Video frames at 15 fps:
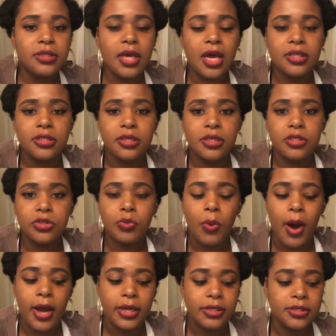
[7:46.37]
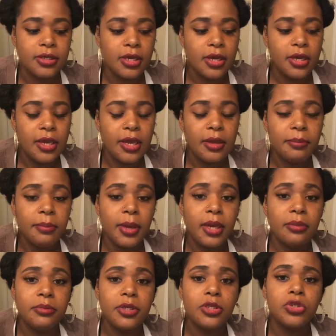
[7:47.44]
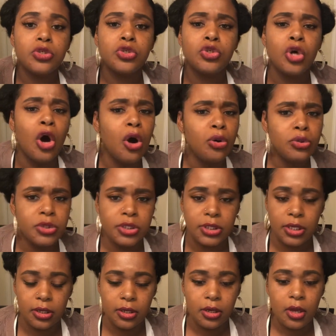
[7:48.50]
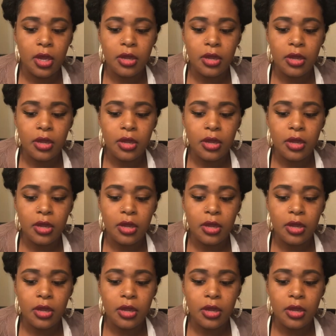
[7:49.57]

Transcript: I took it twice. It made me so sick.